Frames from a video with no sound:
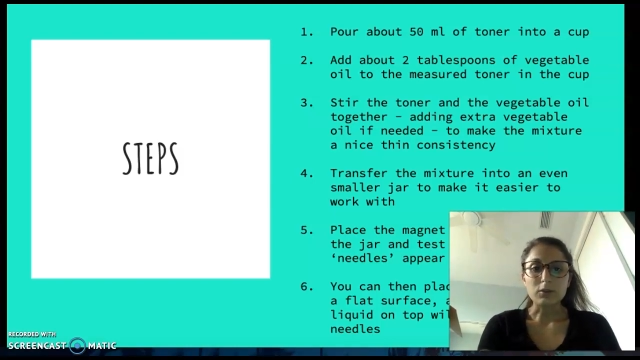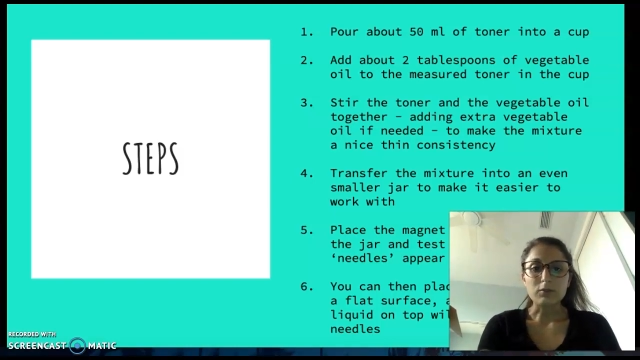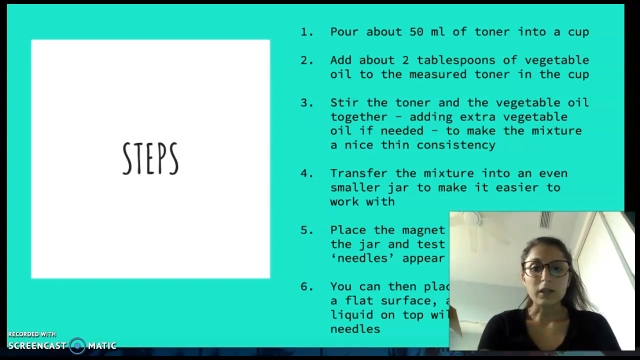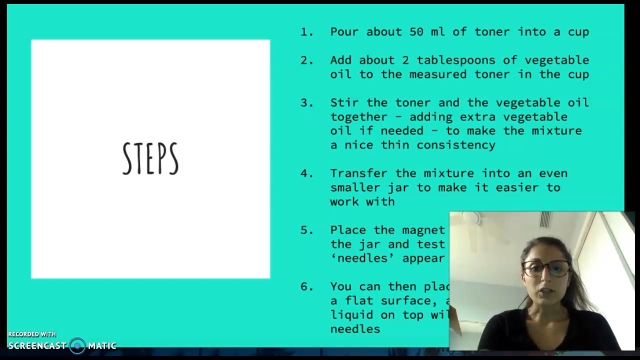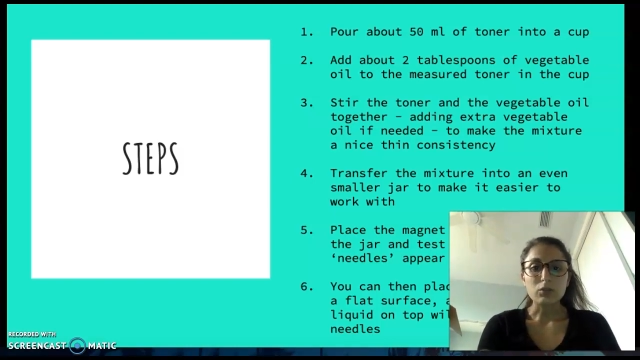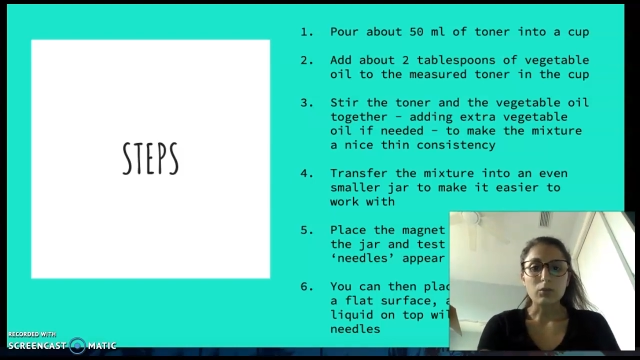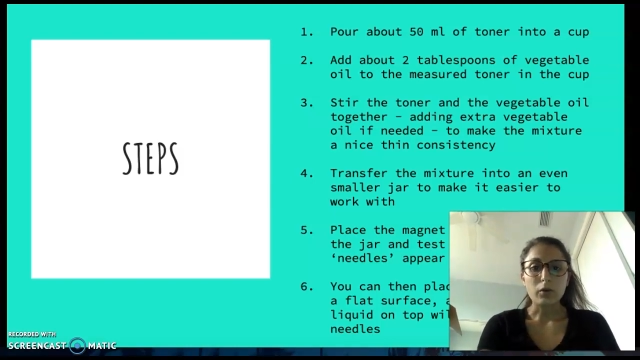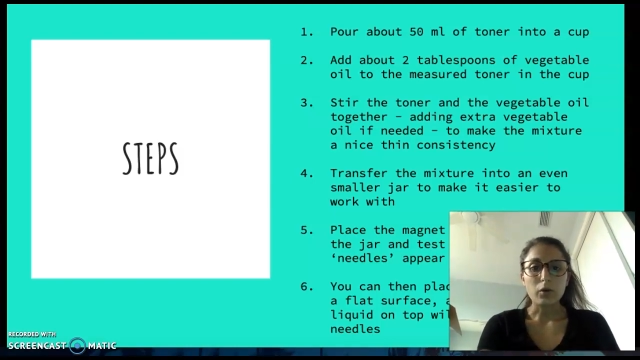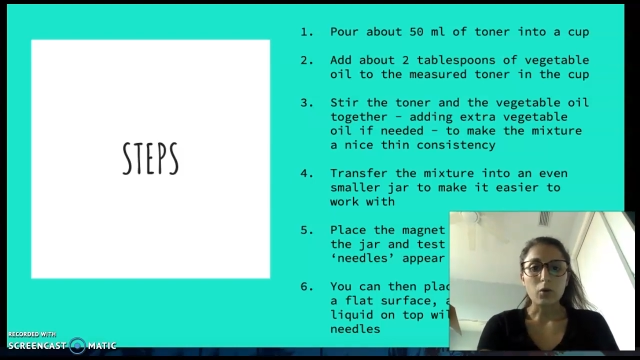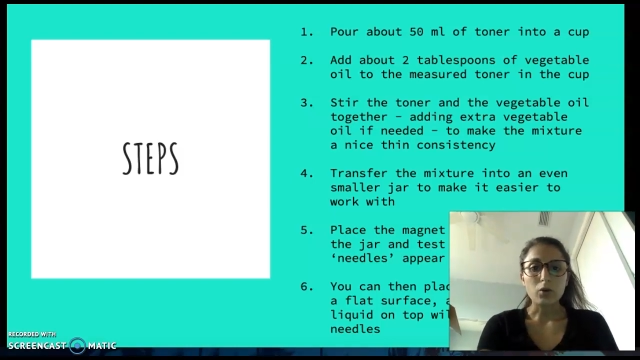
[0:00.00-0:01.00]
of vegetable
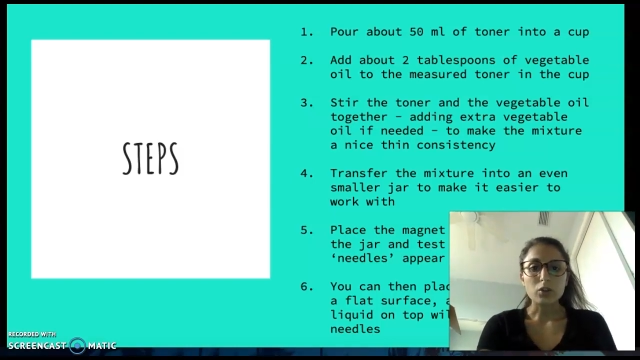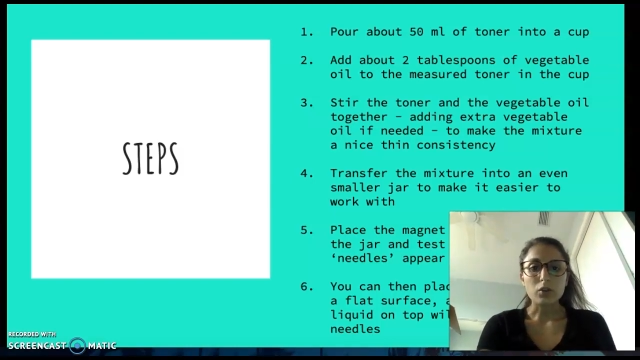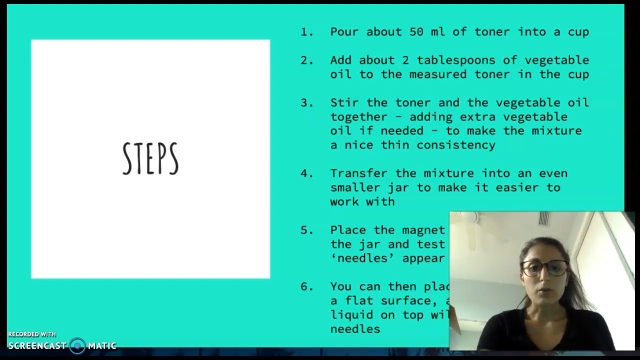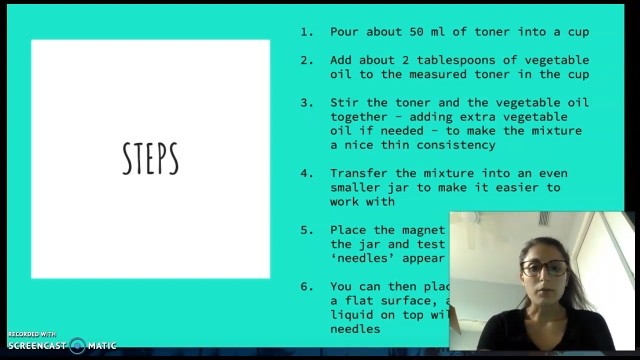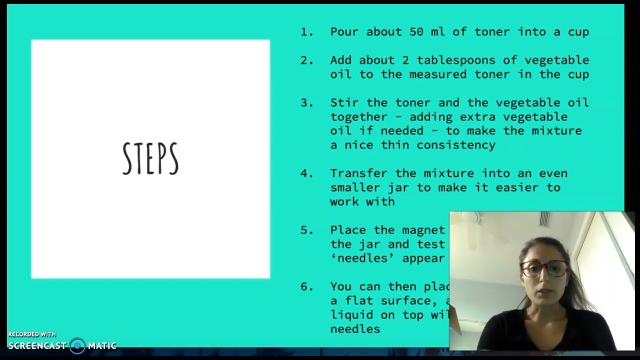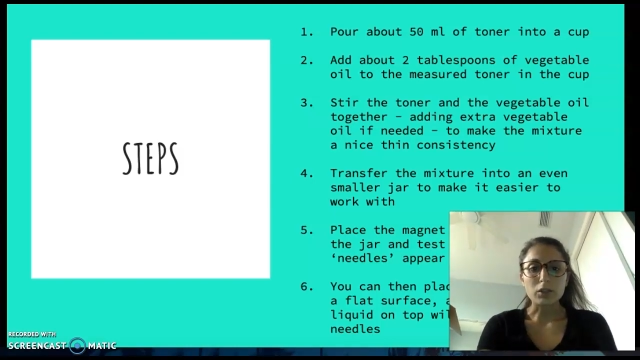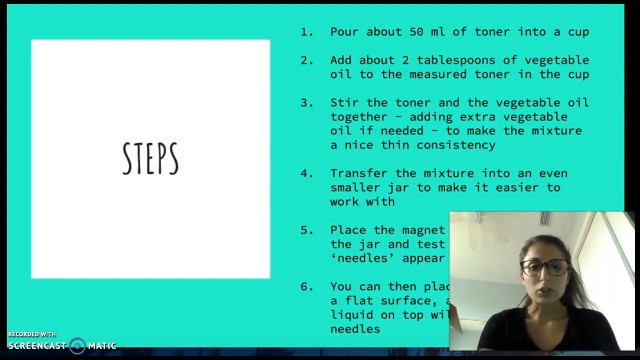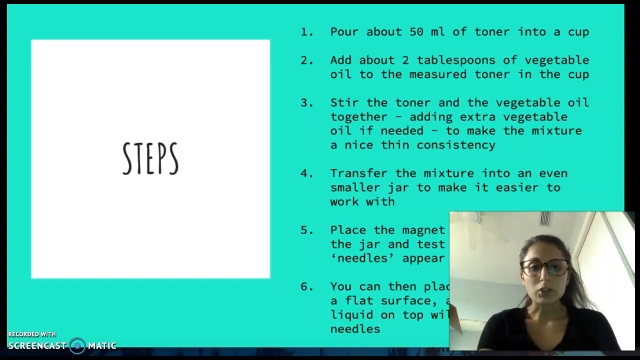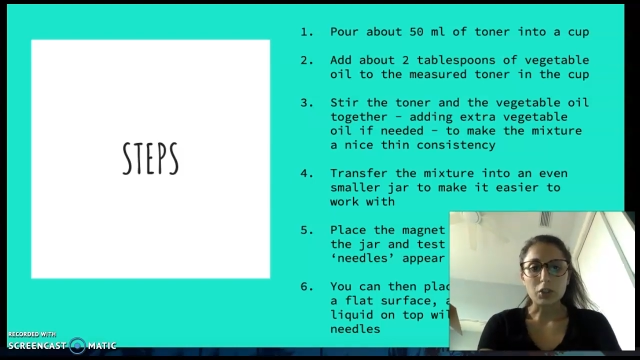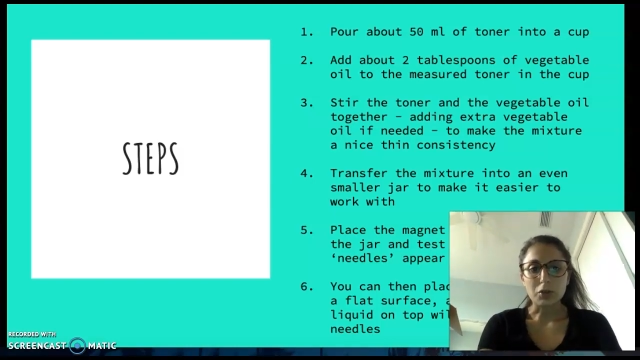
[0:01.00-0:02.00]
oil to the
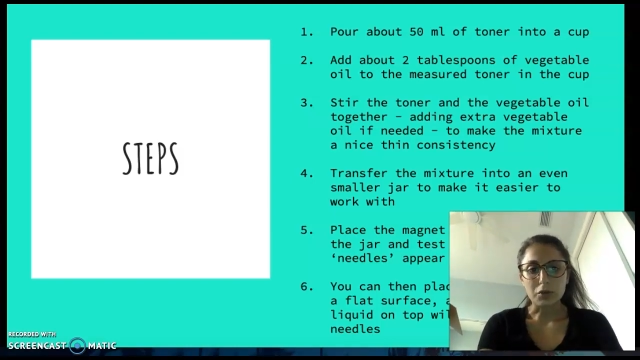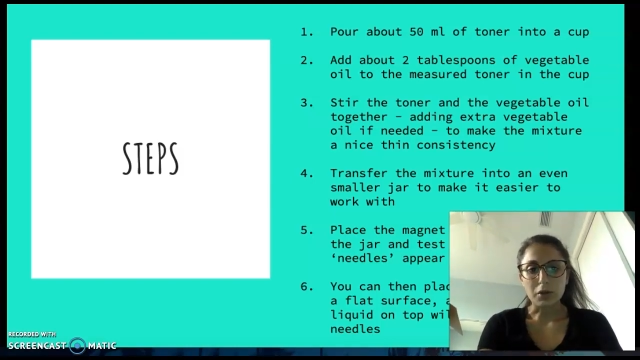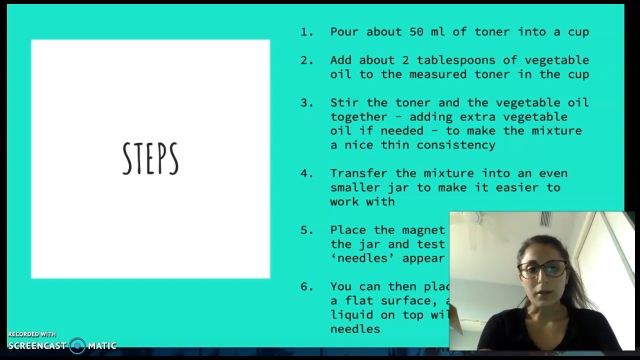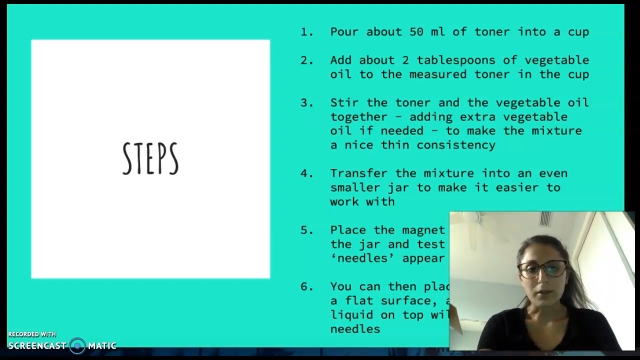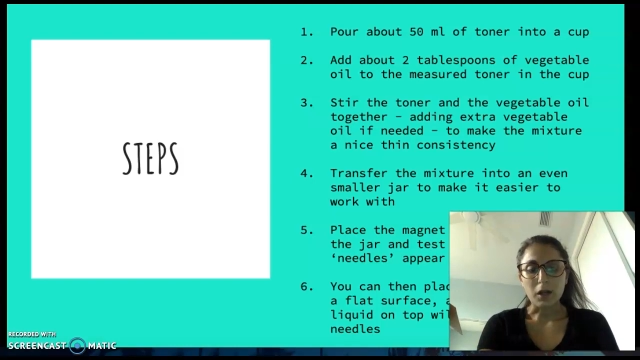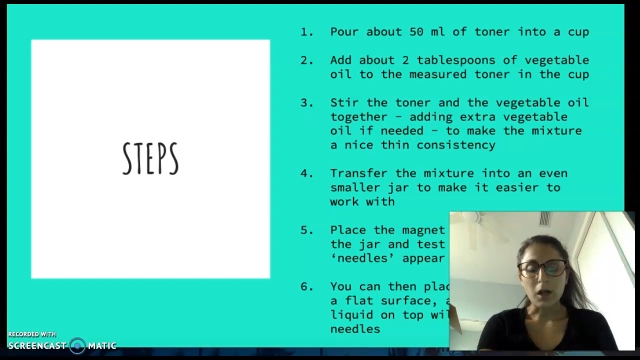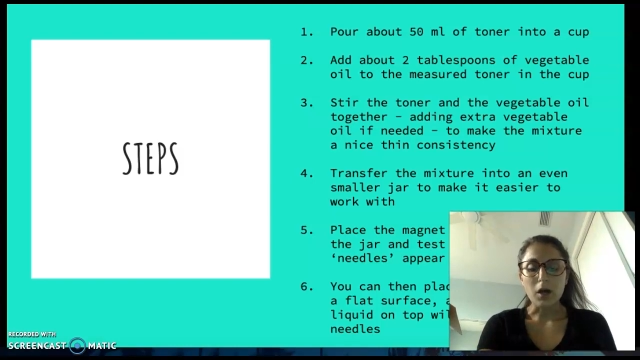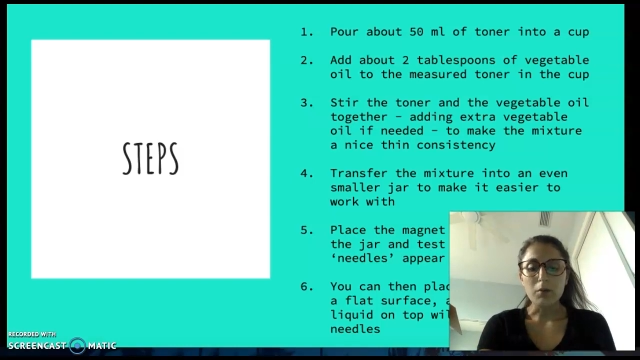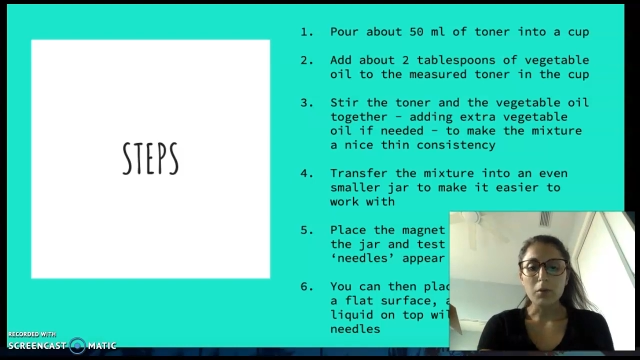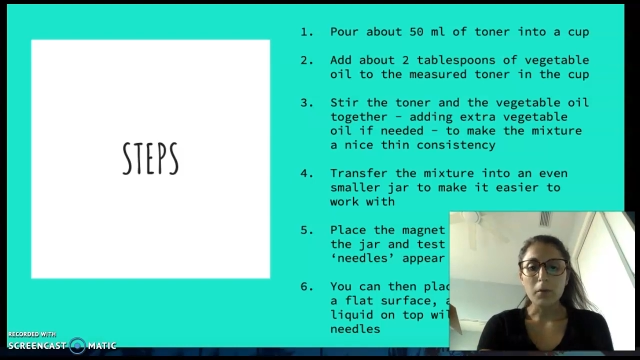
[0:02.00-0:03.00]
measured toner in the
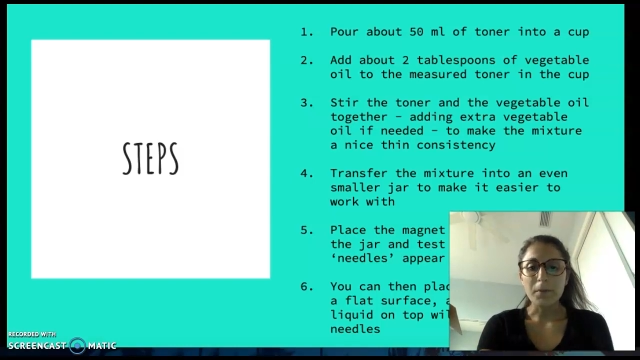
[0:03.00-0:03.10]
cup.